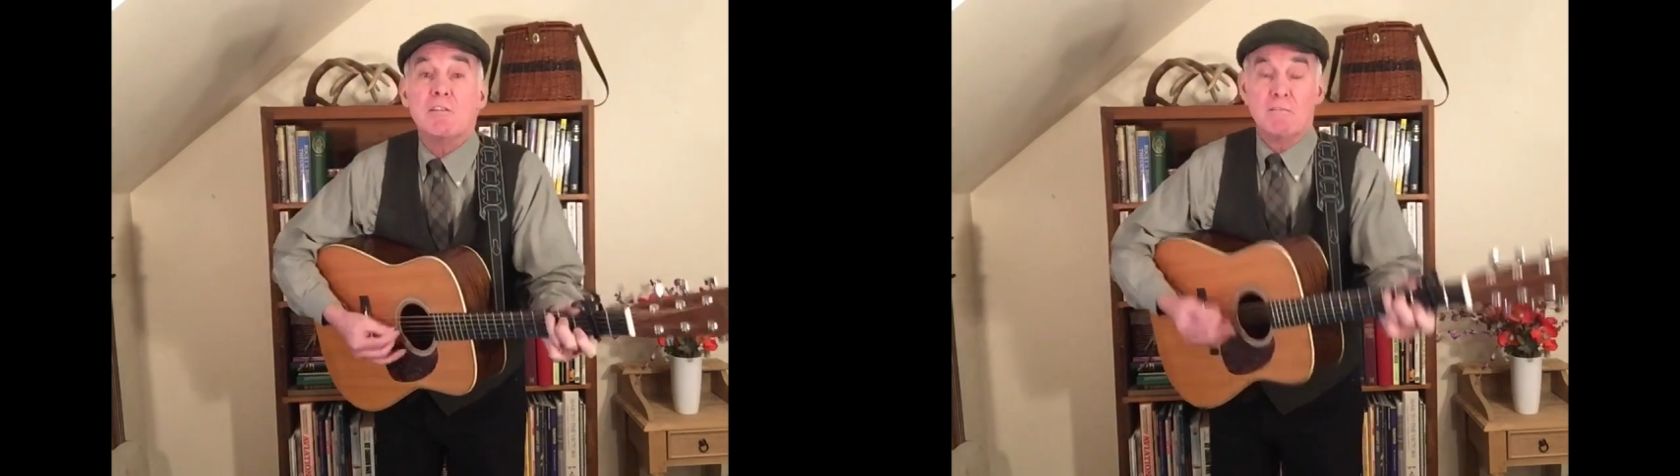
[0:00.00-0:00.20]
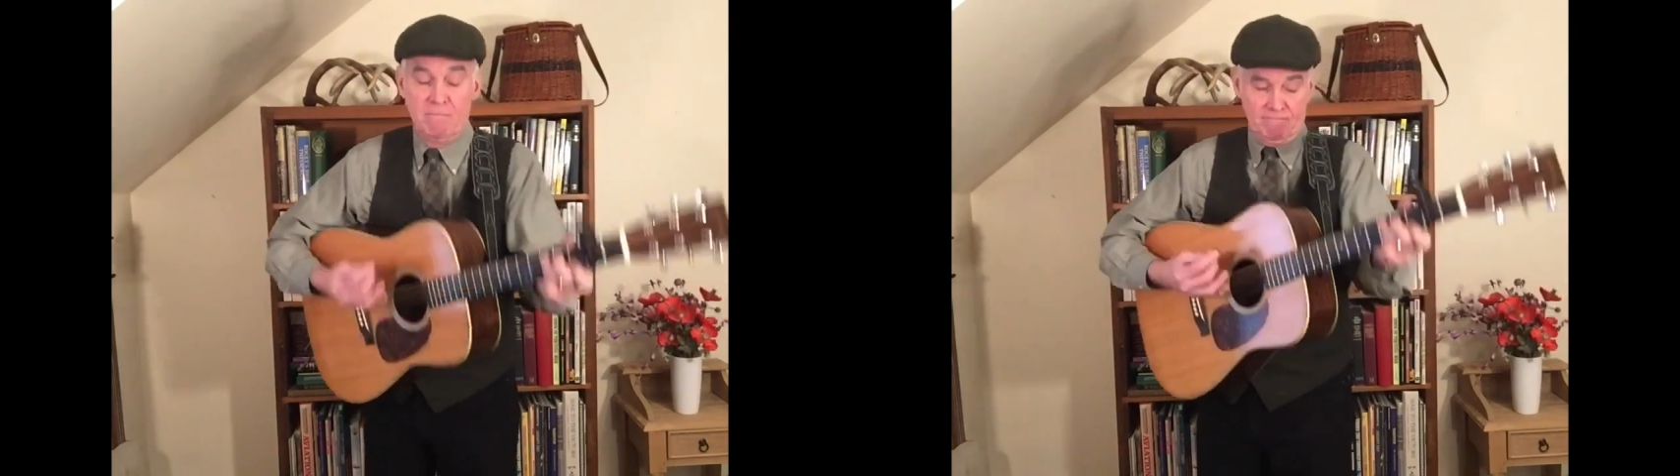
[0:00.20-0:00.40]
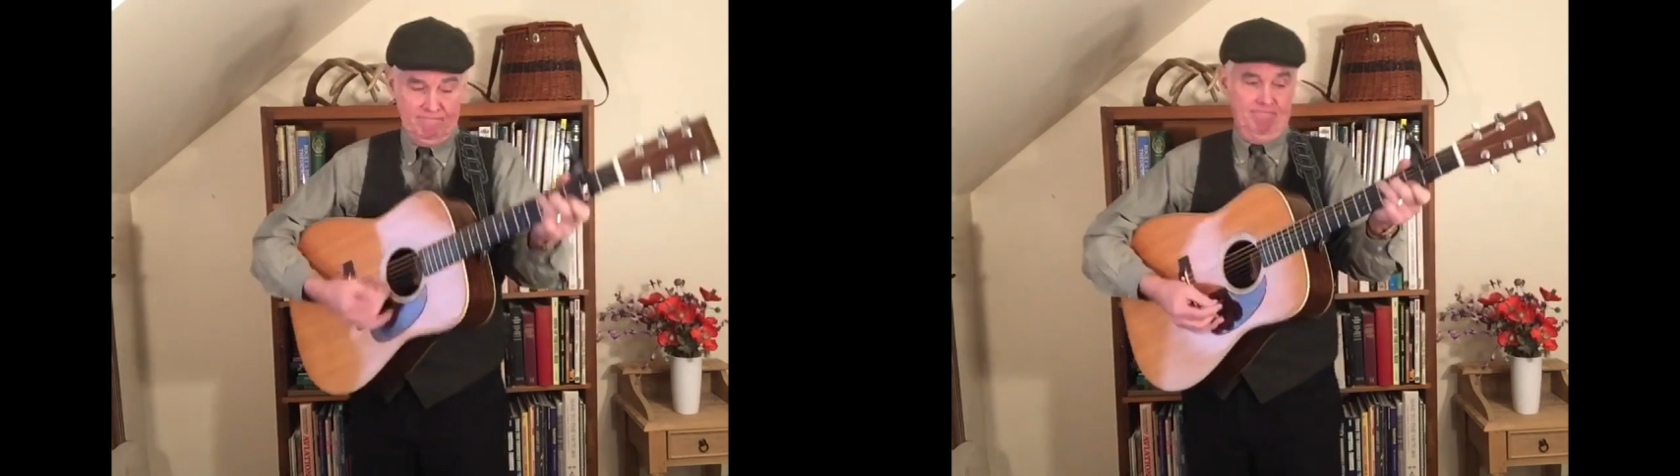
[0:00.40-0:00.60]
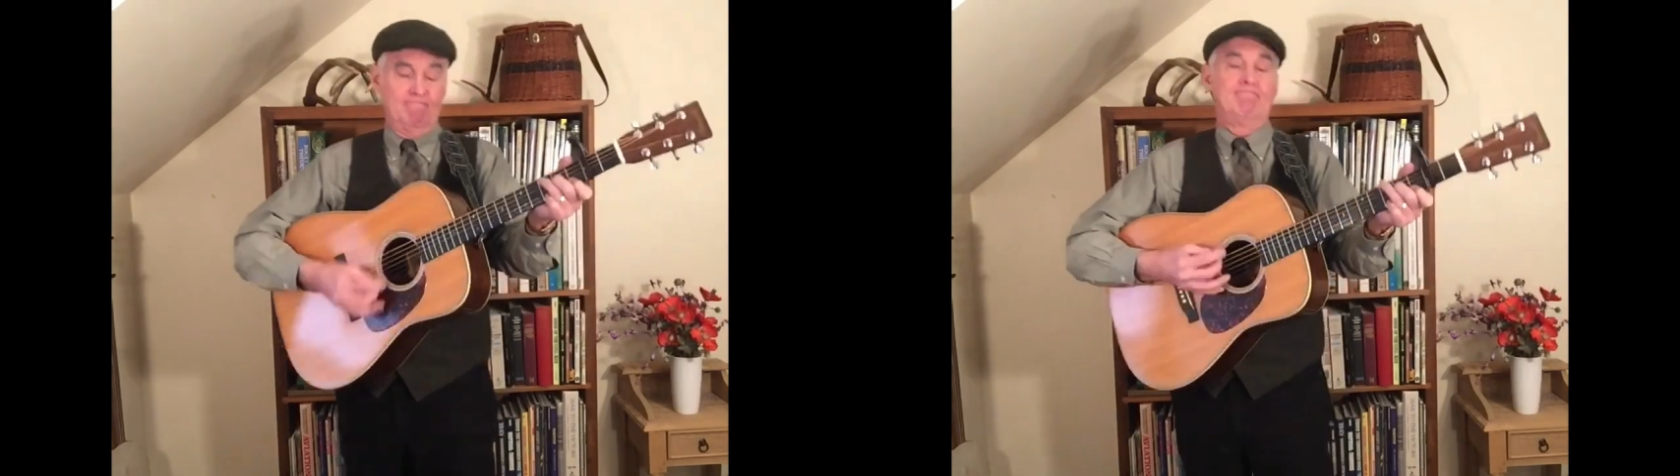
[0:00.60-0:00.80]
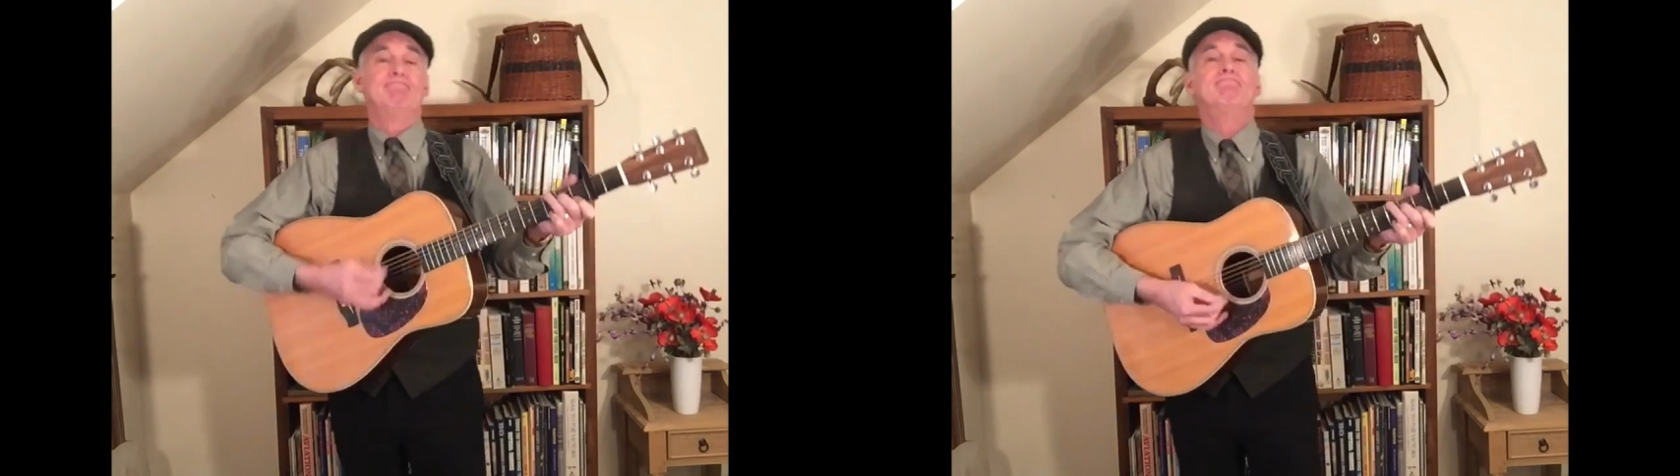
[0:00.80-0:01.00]

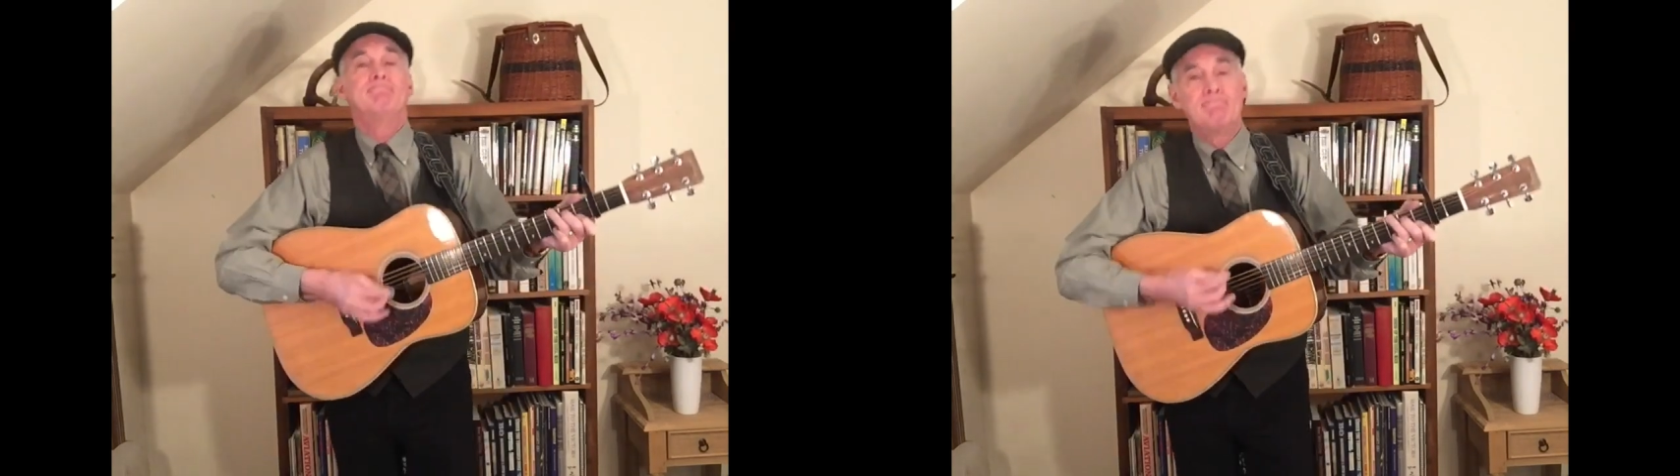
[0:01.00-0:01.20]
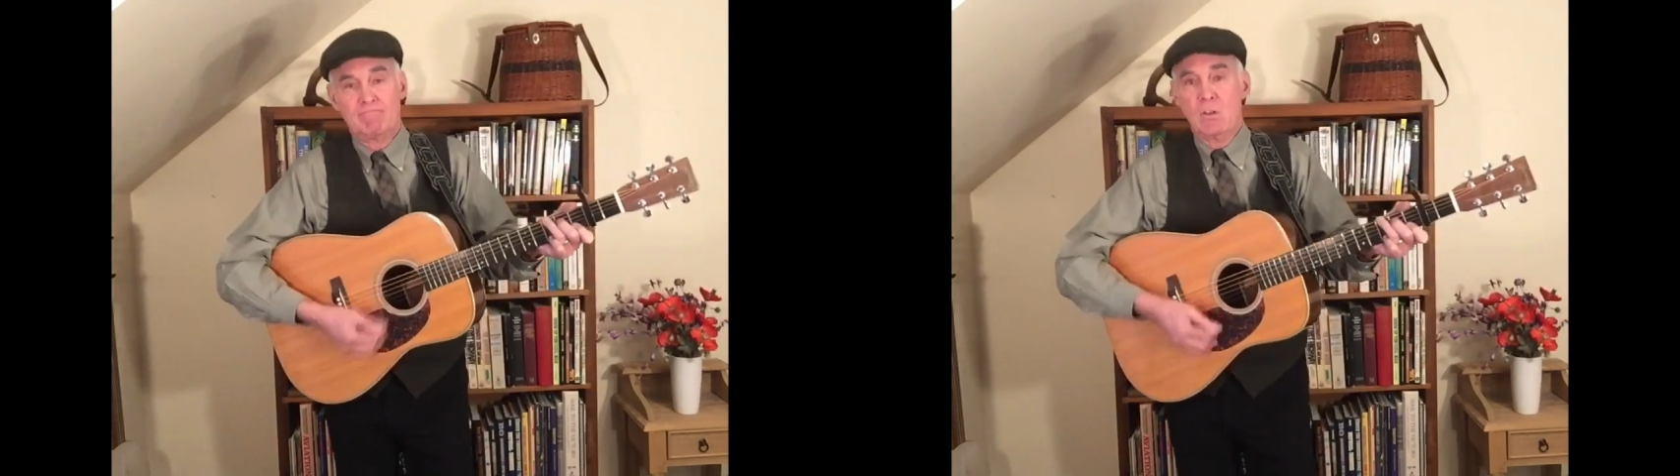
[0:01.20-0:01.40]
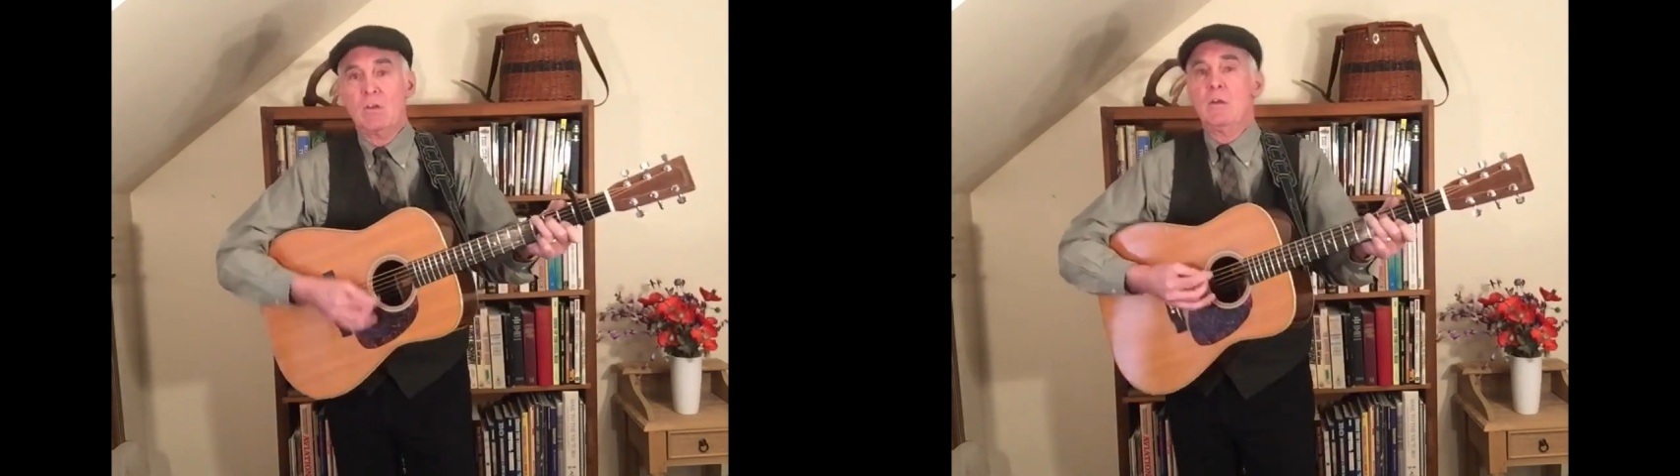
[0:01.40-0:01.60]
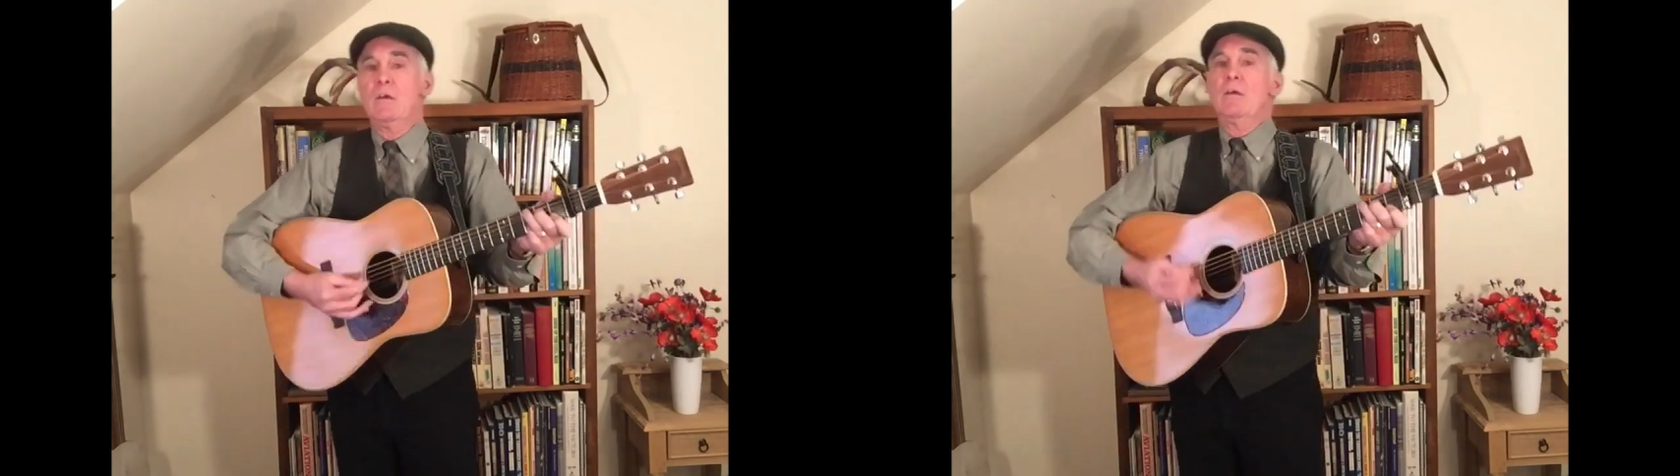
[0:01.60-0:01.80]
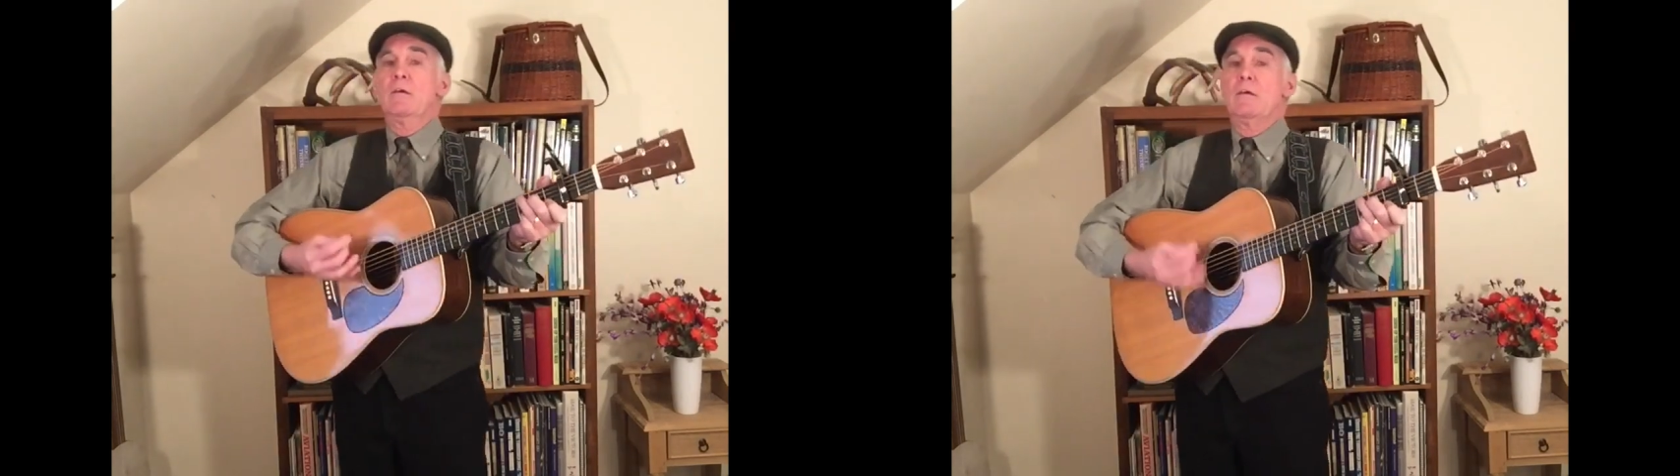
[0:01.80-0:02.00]

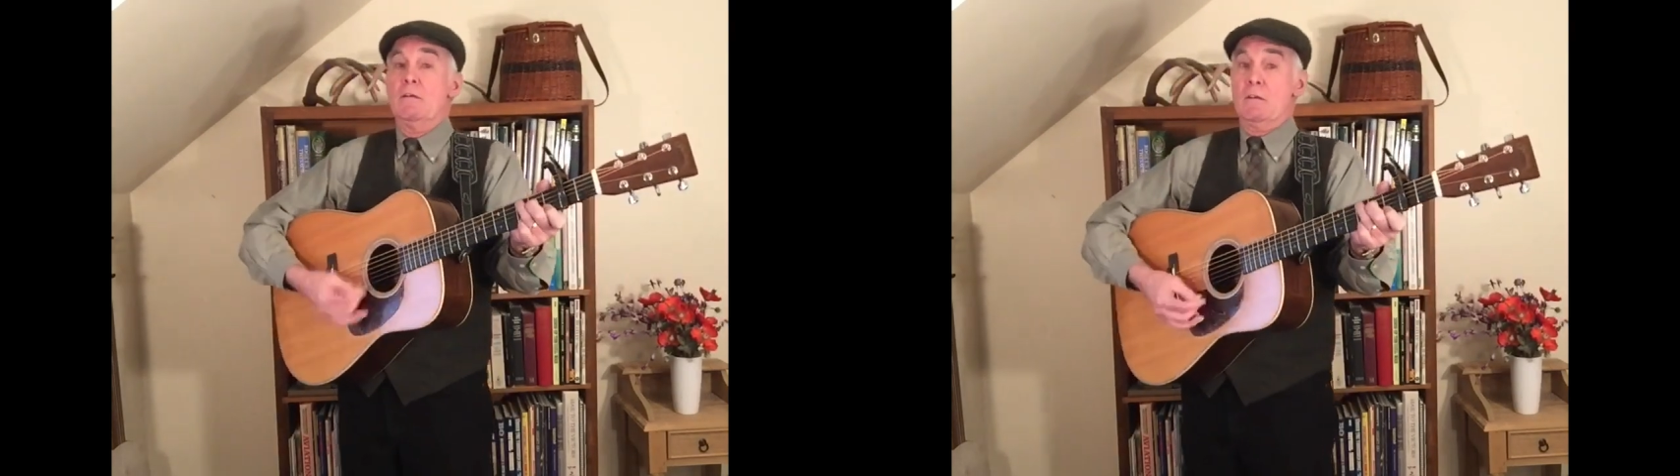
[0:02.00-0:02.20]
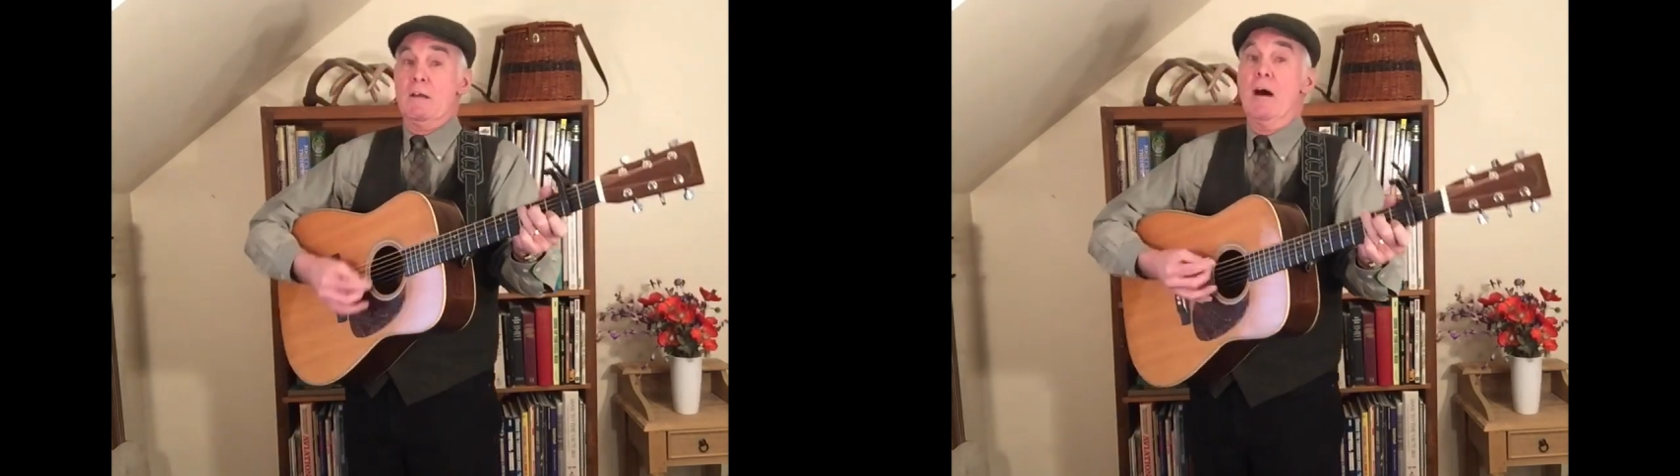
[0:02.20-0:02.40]
and